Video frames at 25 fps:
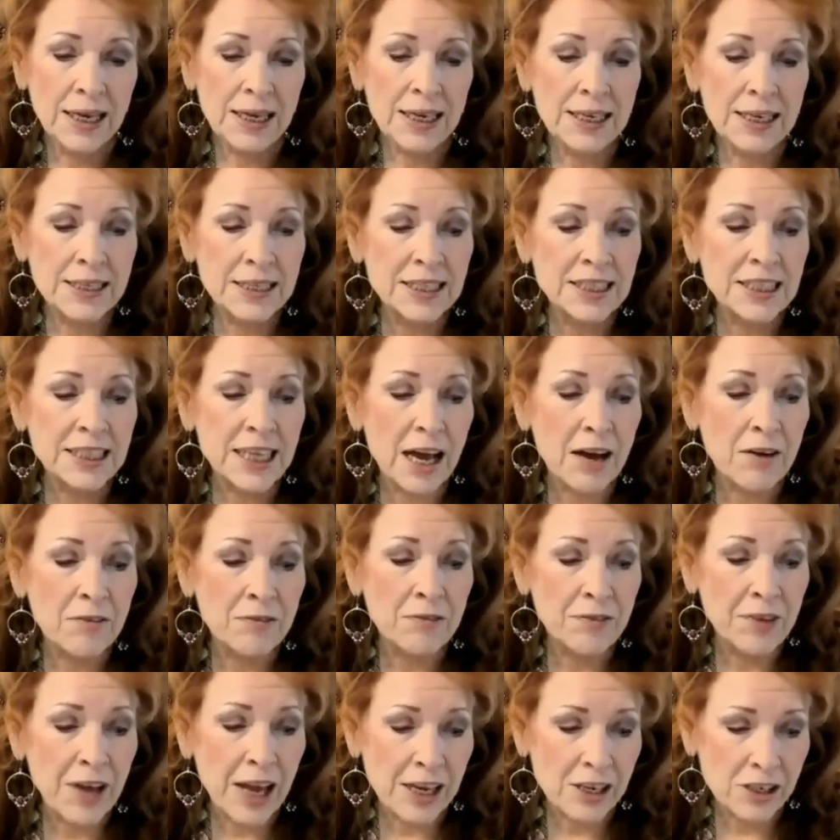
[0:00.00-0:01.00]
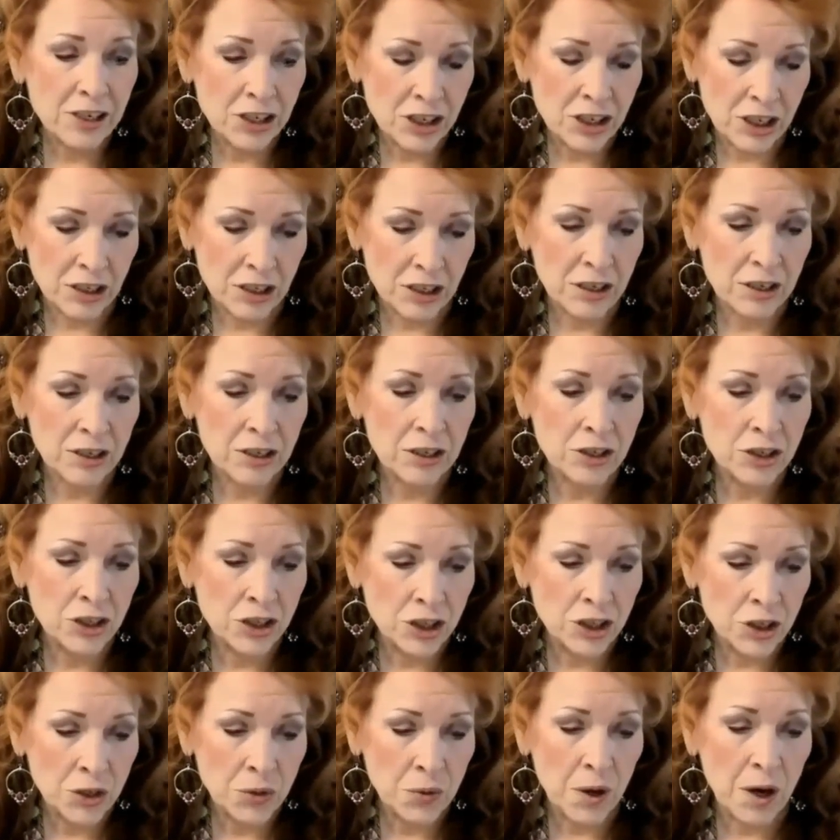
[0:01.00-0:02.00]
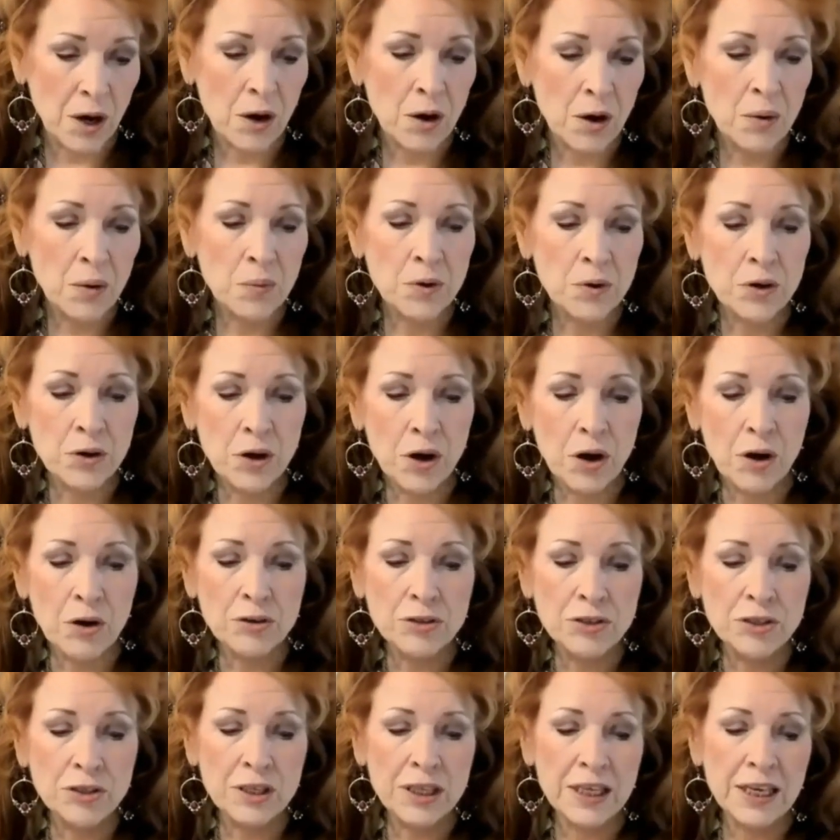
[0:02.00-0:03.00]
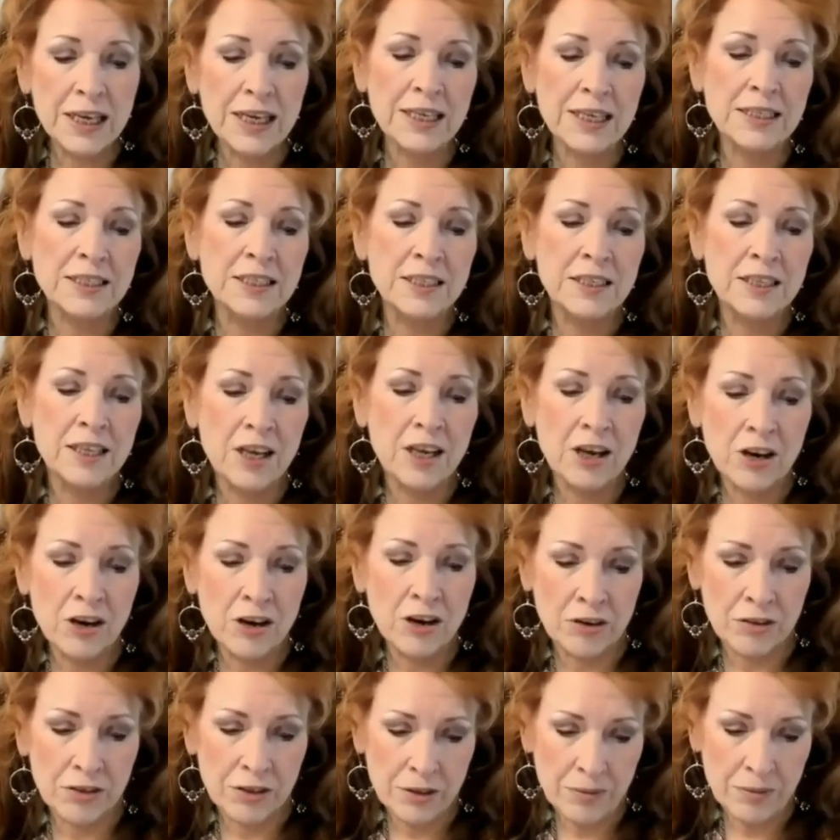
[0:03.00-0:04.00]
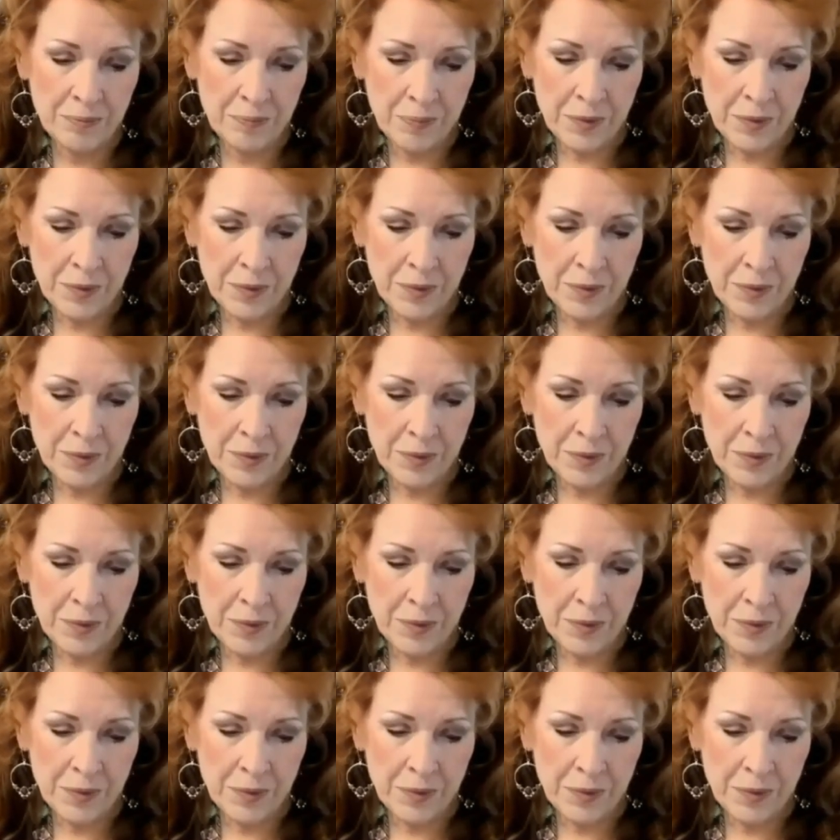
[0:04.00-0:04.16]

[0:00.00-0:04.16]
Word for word: His salvation, Yeshua, will go to the ends of the earth.